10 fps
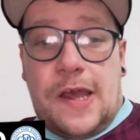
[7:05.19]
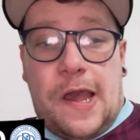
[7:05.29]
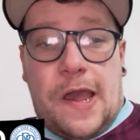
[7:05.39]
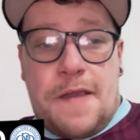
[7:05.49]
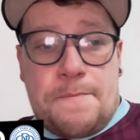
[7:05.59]

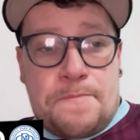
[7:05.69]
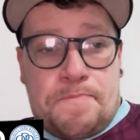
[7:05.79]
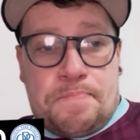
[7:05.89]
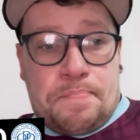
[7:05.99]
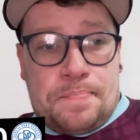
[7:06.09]
You
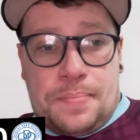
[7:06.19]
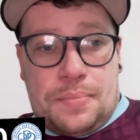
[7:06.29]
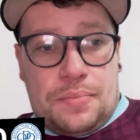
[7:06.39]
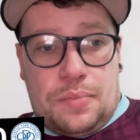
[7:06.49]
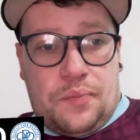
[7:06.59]

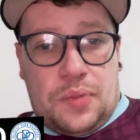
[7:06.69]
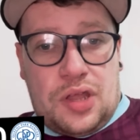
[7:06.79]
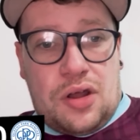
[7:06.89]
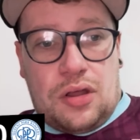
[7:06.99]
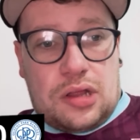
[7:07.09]

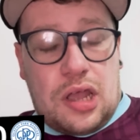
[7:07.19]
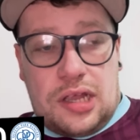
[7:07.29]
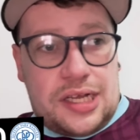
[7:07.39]
know,